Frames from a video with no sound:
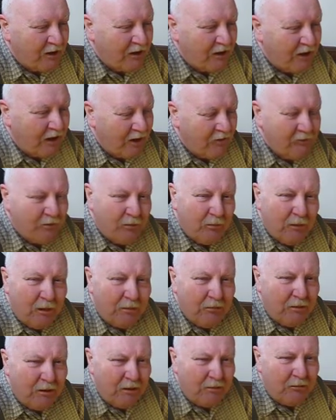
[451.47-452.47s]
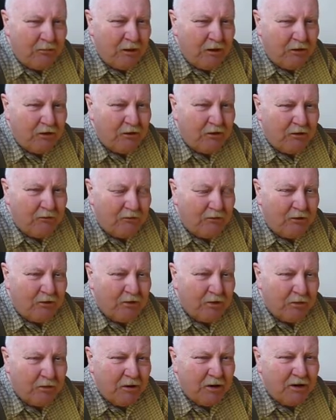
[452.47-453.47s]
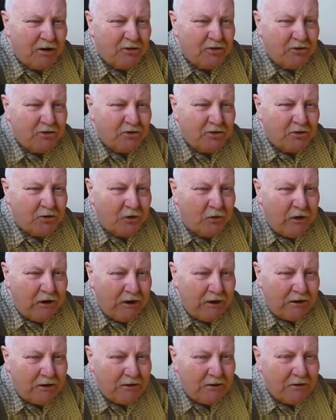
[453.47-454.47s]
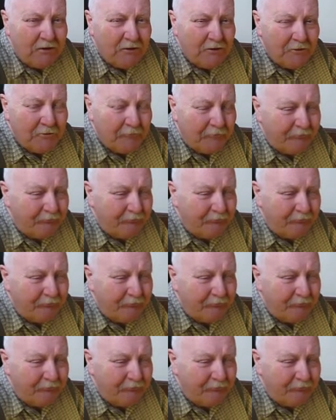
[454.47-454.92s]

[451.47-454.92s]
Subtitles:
and having my main menu, I felt a bit constrained.